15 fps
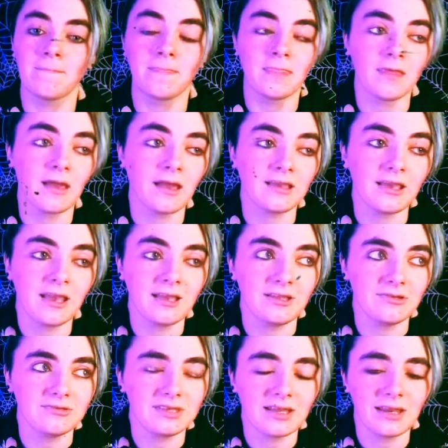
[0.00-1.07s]
I can't
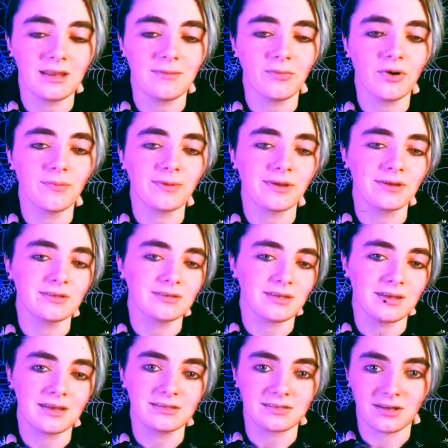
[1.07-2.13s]
use that anymore because I
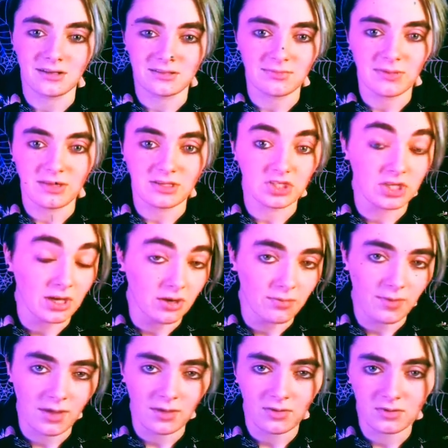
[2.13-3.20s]
guess cosplay is shadow
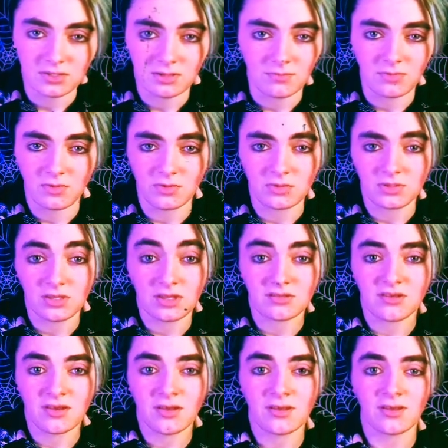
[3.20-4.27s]
banned or something on
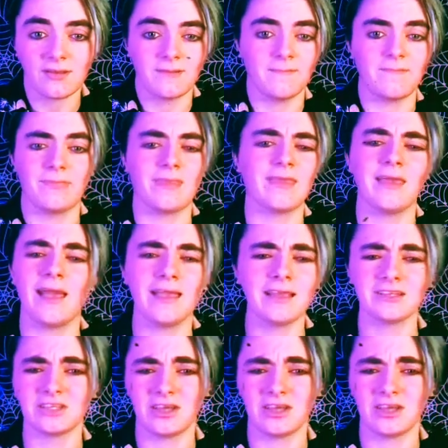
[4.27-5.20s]
TikTok. I get shadow